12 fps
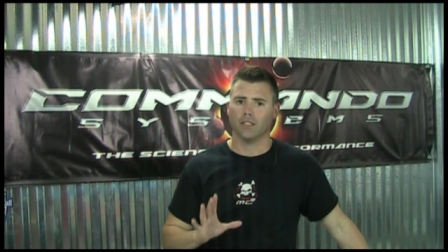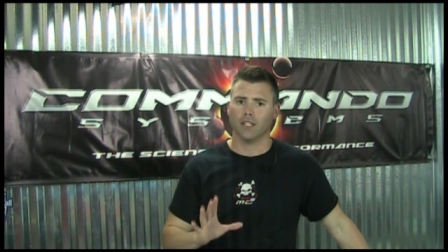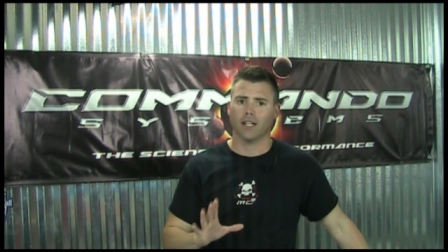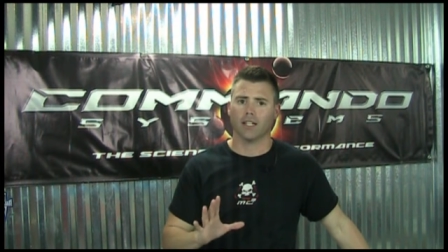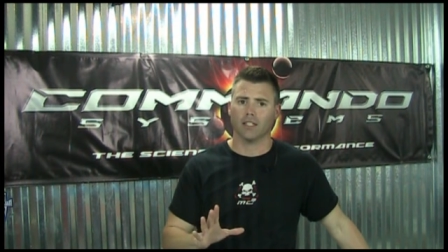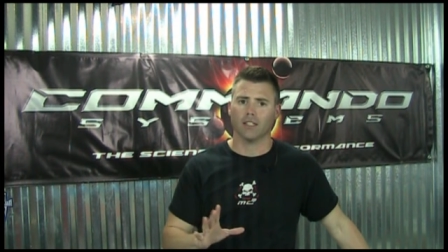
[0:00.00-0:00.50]

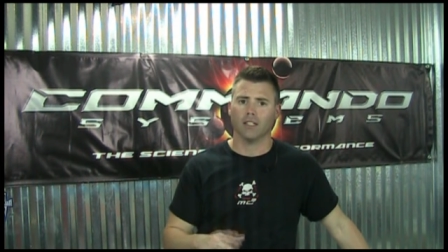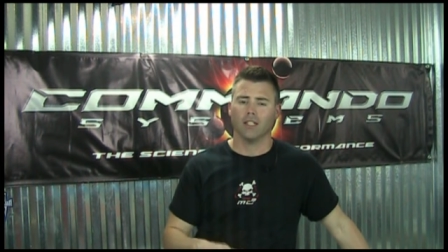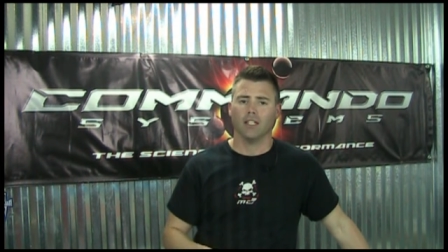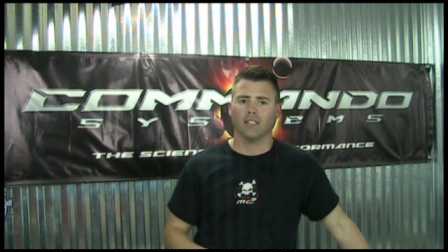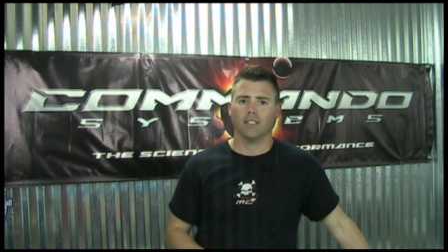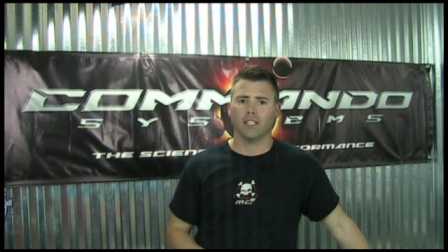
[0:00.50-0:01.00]
not going to
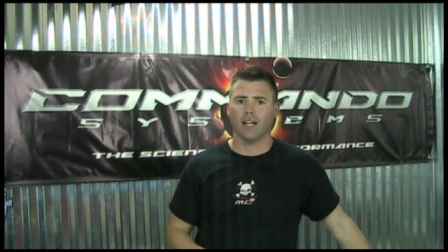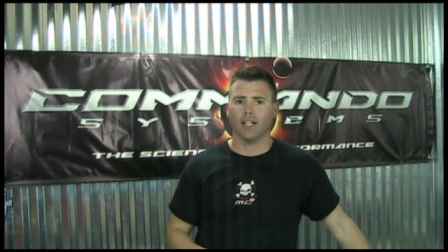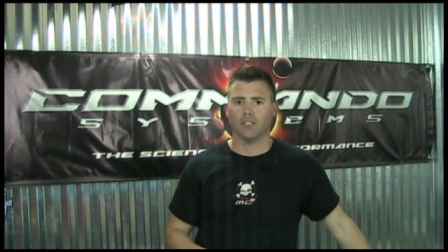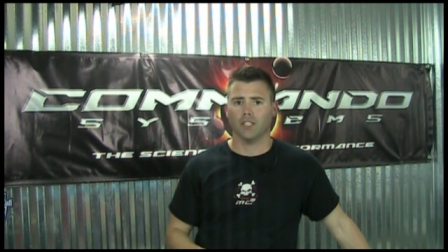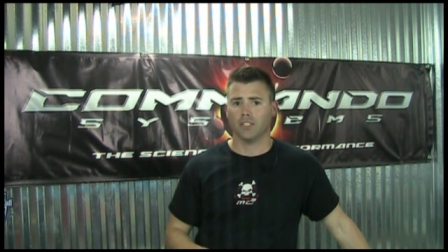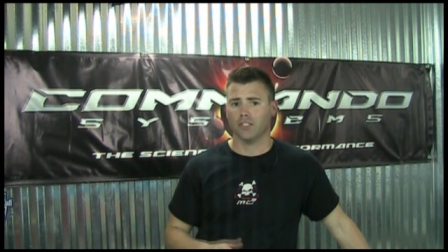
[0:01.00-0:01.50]

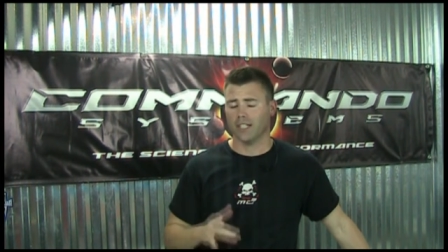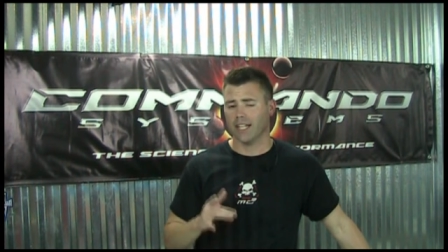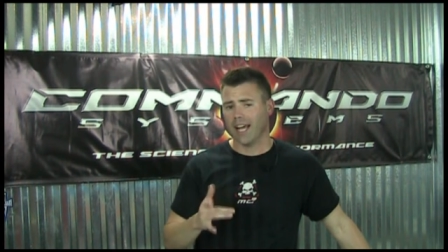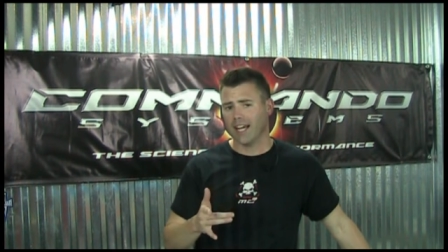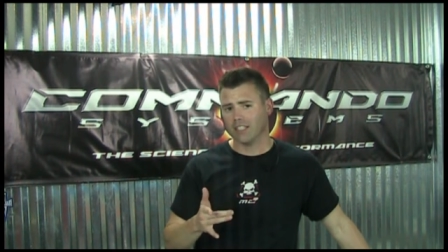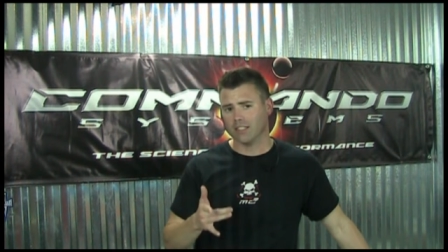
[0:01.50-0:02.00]
dehydrate you. And it
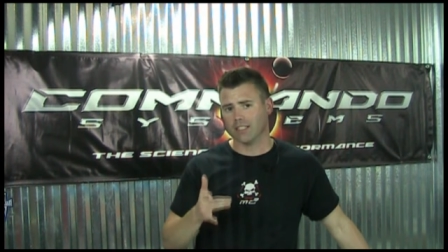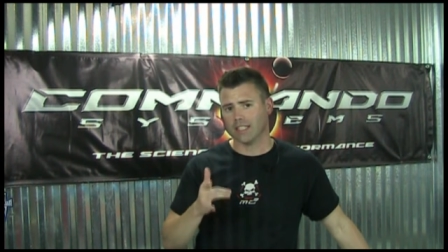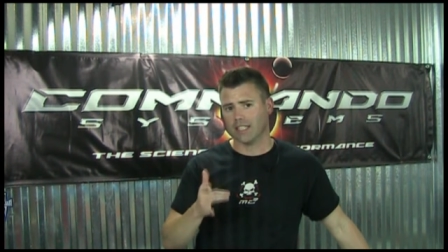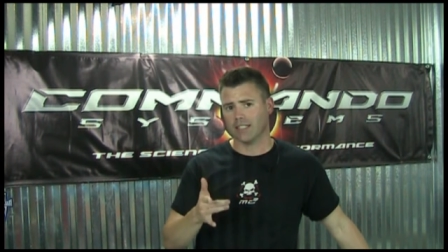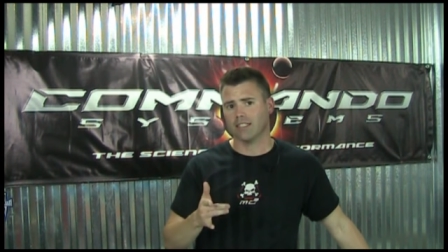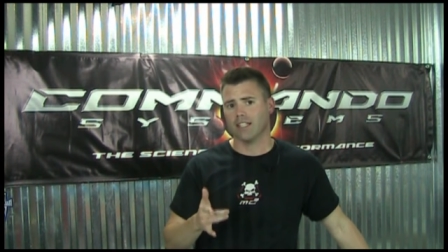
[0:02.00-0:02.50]
actually
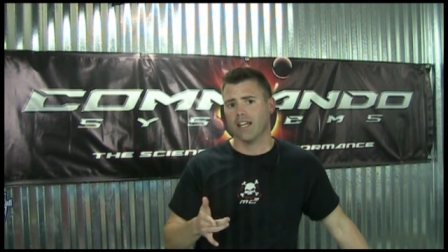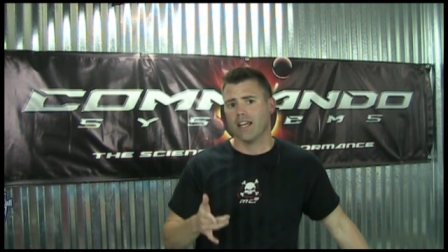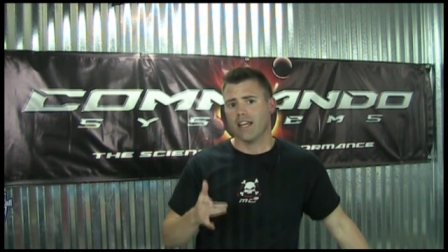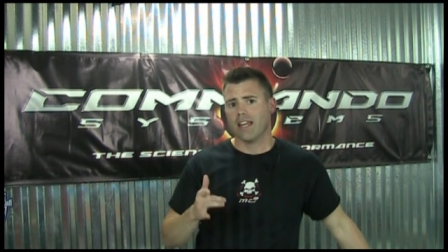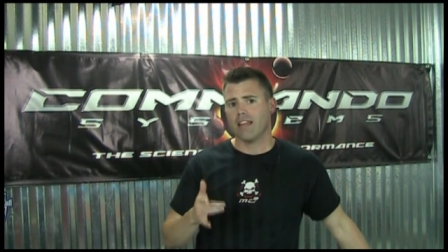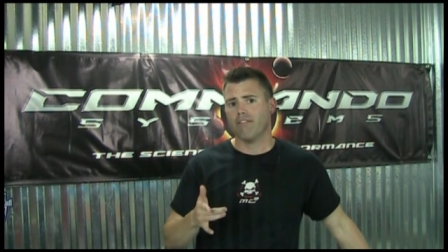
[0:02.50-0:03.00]
gets
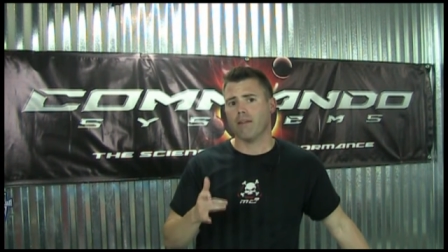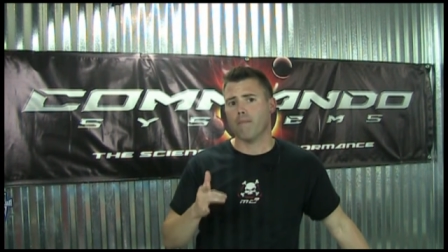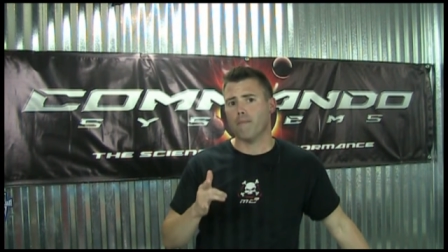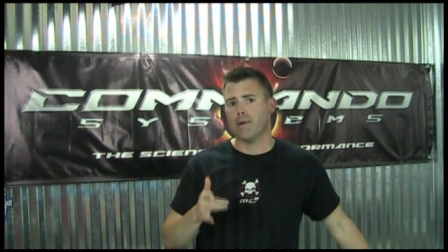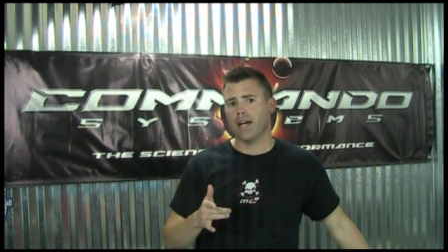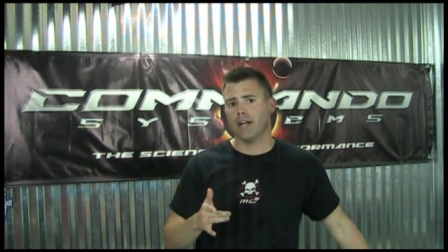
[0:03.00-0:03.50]

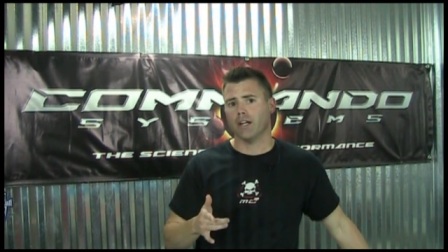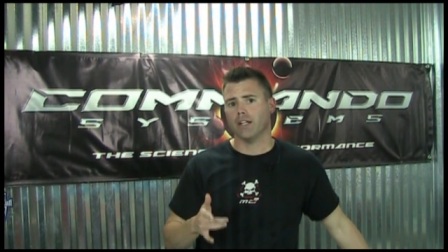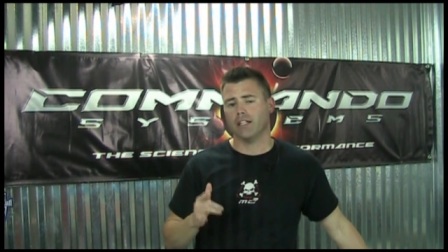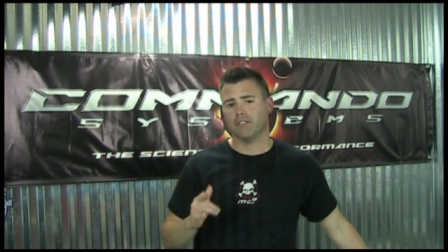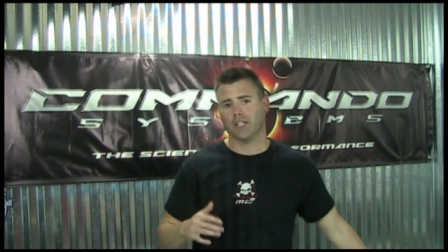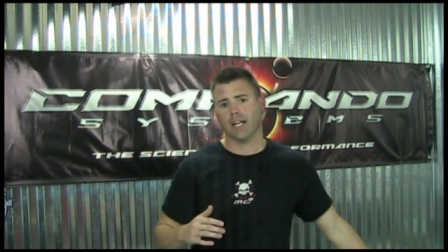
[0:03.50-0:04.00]
even better
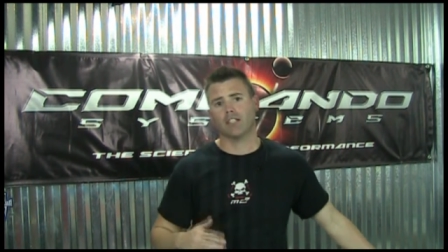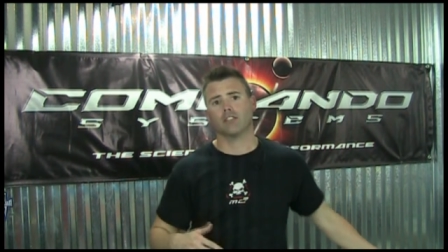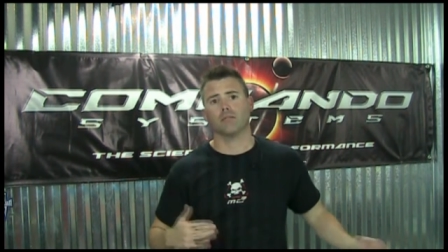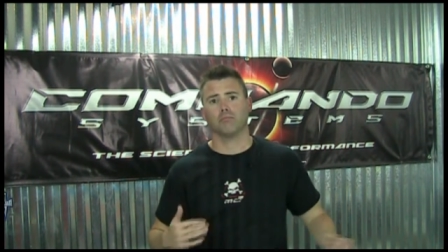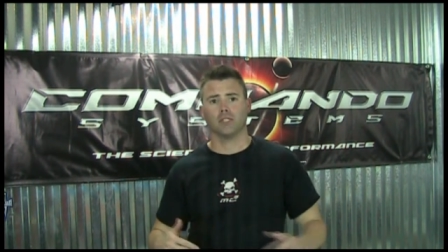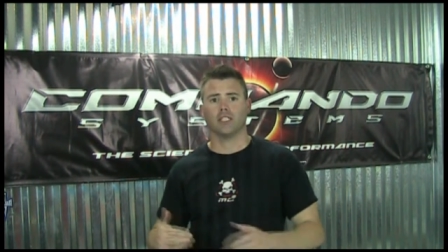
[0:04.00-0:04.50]
if you're
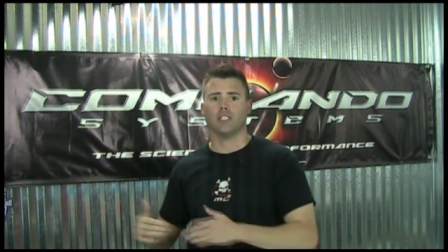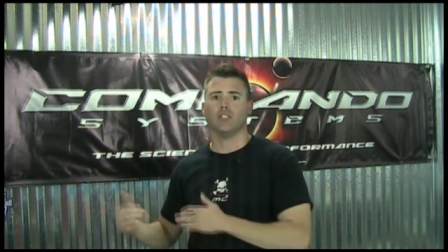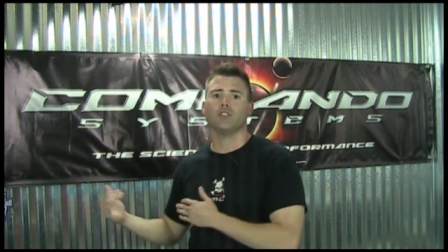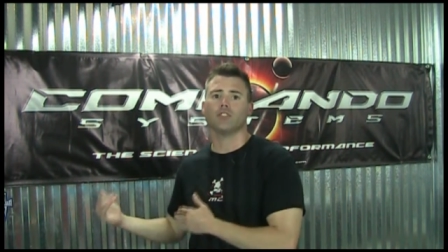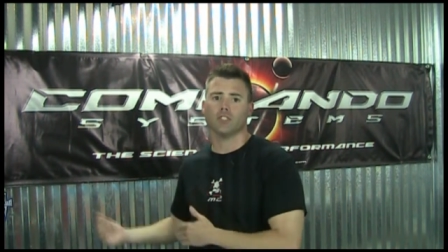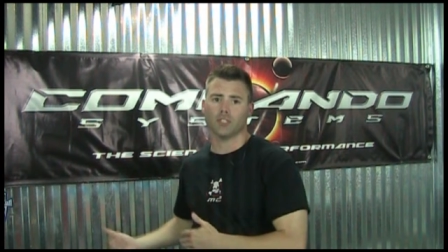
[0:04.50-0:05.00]
actually pretty
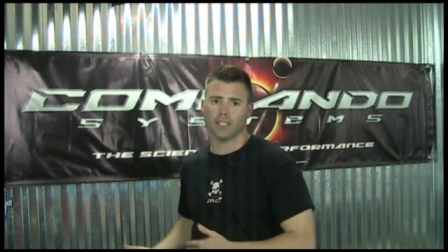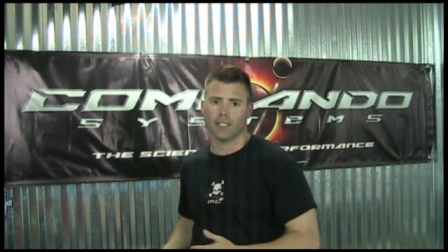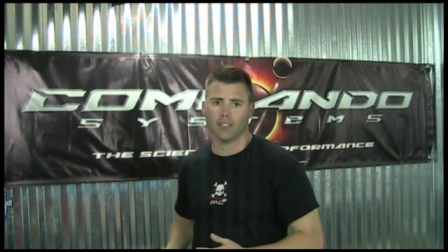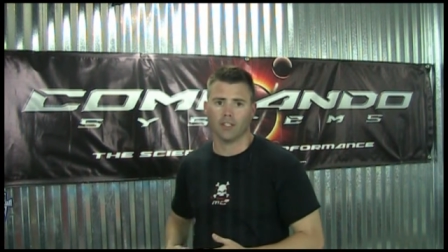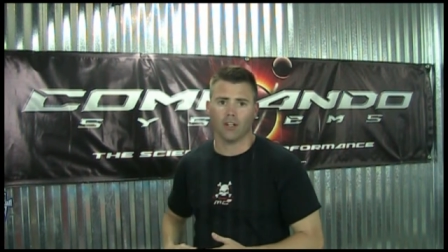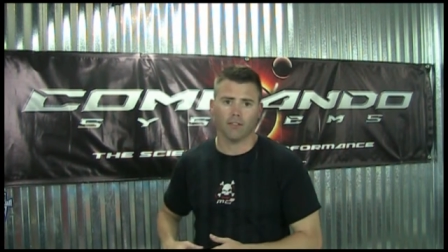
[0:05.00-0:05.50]
used to
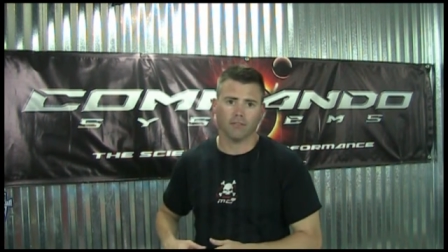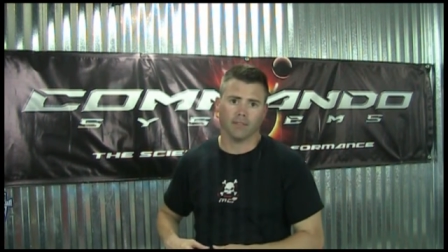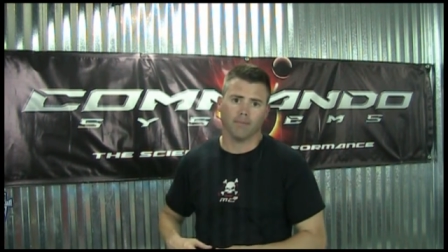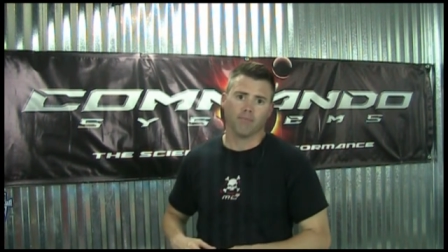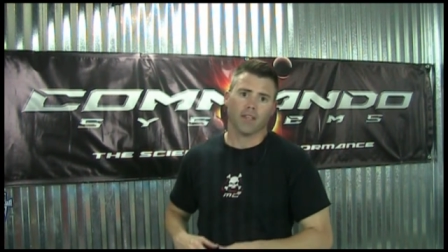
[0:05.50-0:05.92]
drinking coffee.